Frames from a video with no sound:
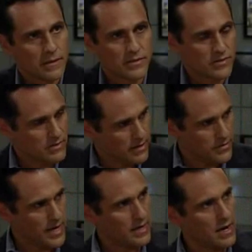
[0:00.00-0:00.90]
I just, I
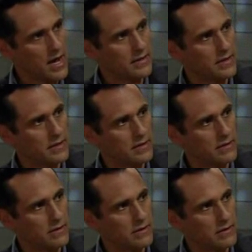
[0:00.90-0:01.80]
thank God that
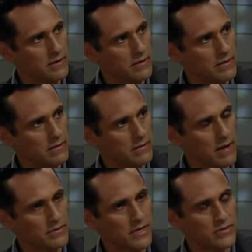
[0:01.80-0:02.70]
he,
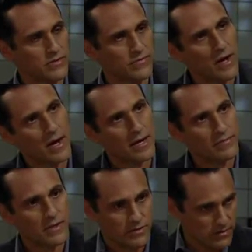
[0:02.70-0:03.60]
Dante
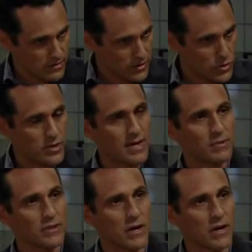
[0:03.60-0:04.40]
survived, that you came